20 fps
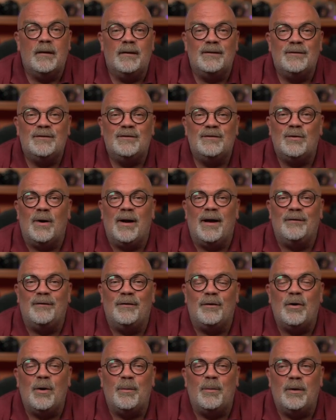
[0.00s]
So I have a
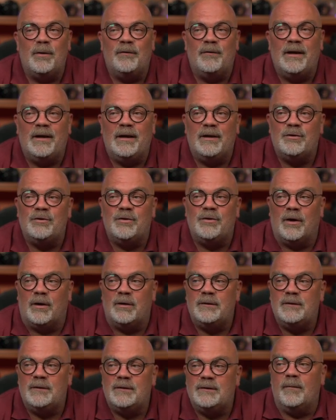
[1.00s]
couple of lens
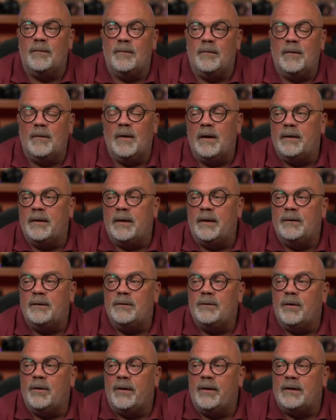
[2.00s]
shots and then
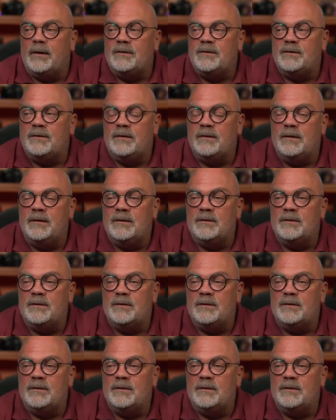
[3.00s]
the rest is